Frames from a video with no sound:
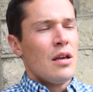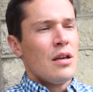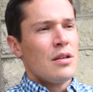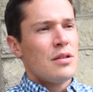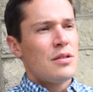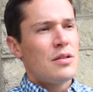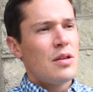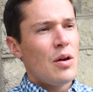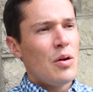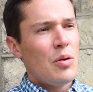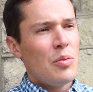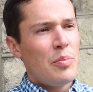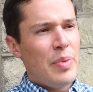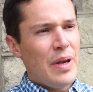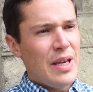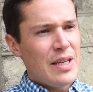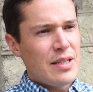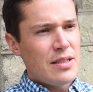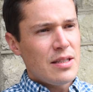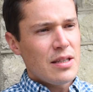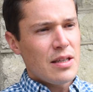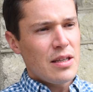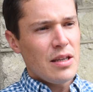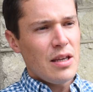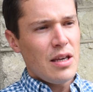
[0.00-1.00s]
So
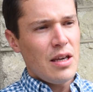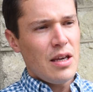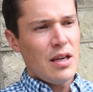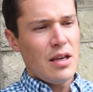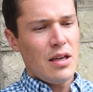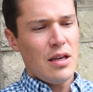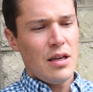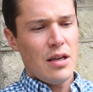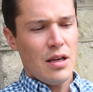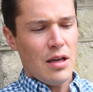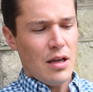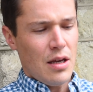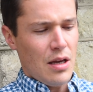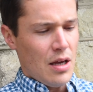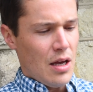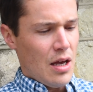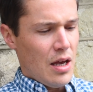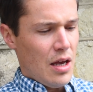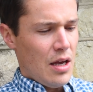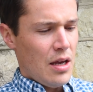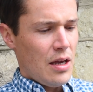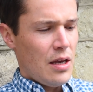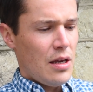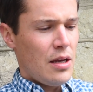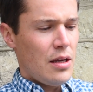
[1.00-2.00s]
basically,
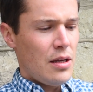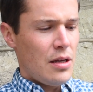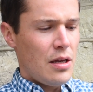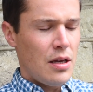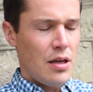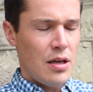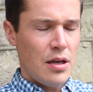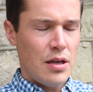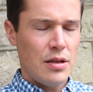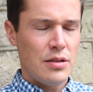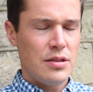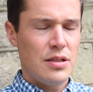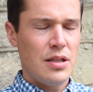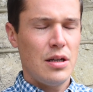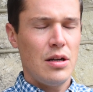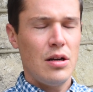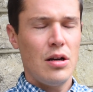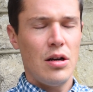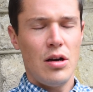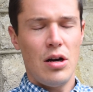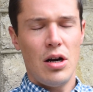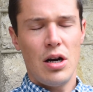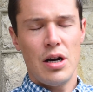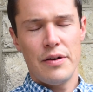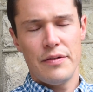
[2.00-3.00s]
I did
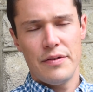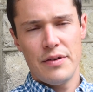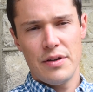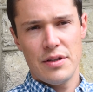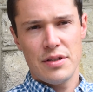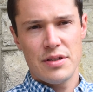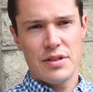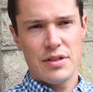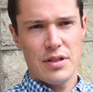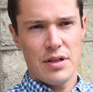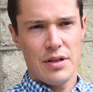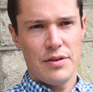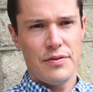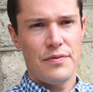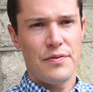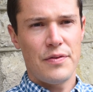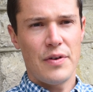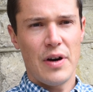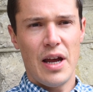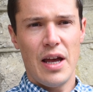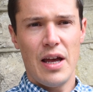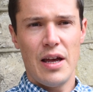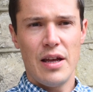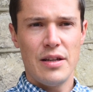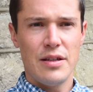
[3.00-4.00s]
a harvest in
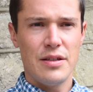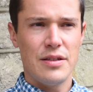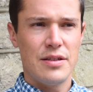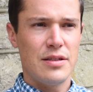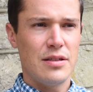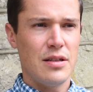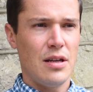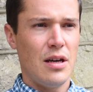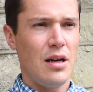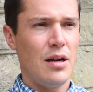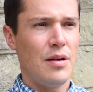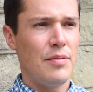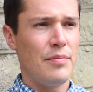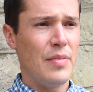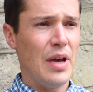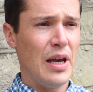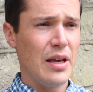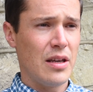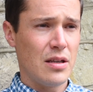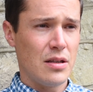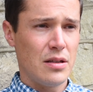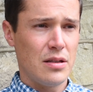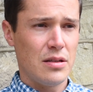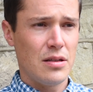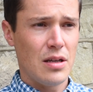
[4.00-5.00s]
France. I
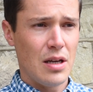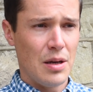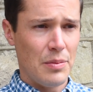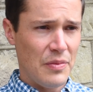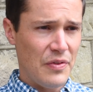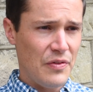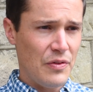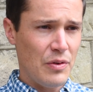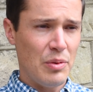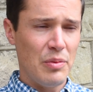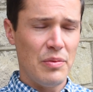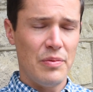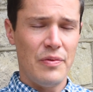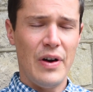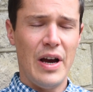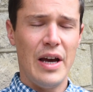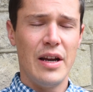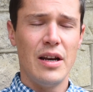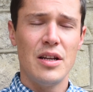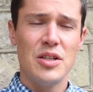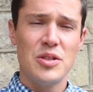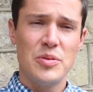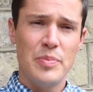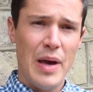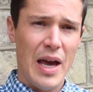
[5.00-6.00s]
come from a
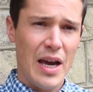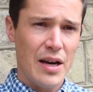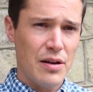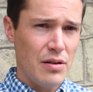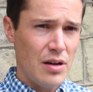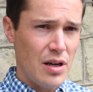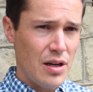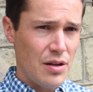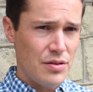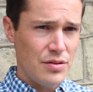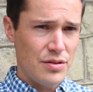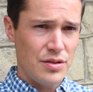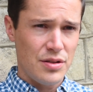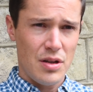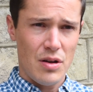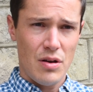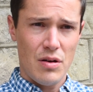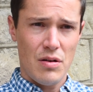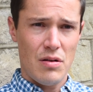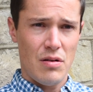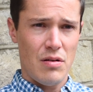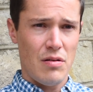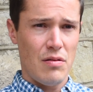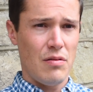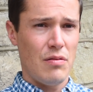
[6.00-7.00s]
finance background,
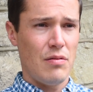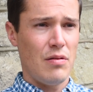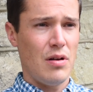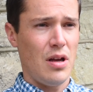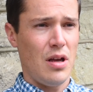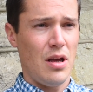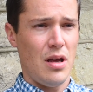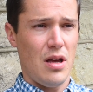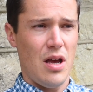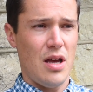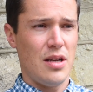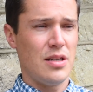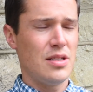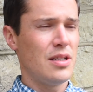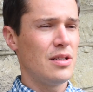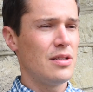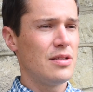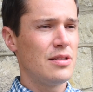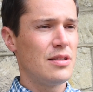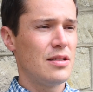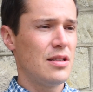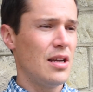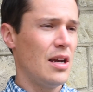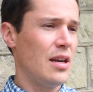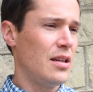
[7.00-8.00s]
so I didn't
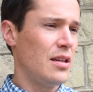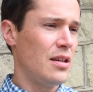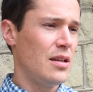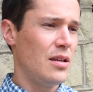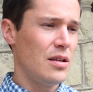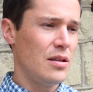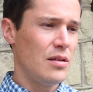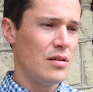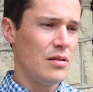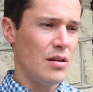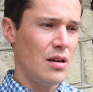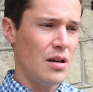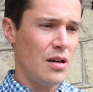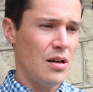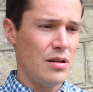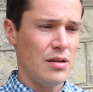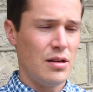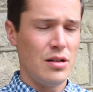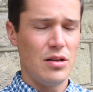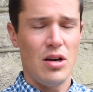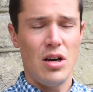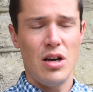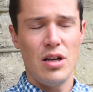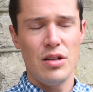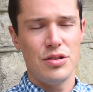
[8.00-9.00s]
study
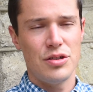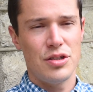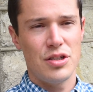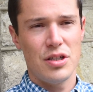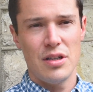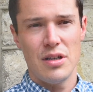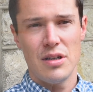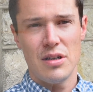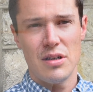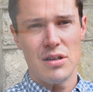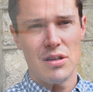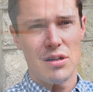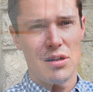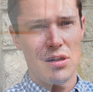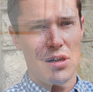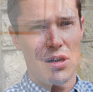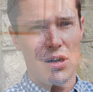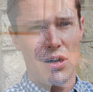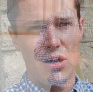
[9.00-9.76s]
enology in